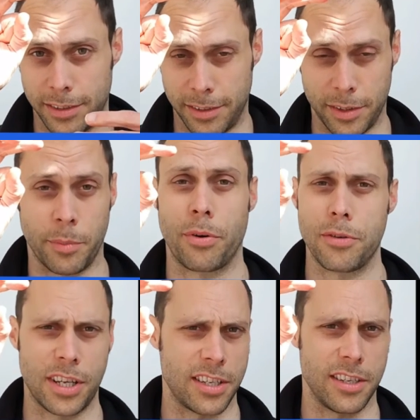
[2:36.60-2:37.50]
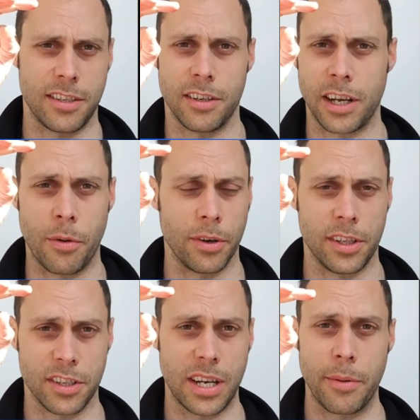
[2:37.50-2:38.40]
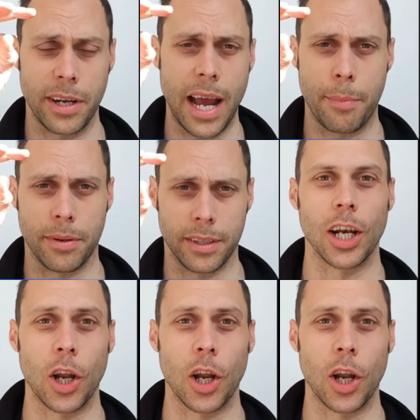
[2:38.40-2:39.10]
the processes that go on in the stomach happen.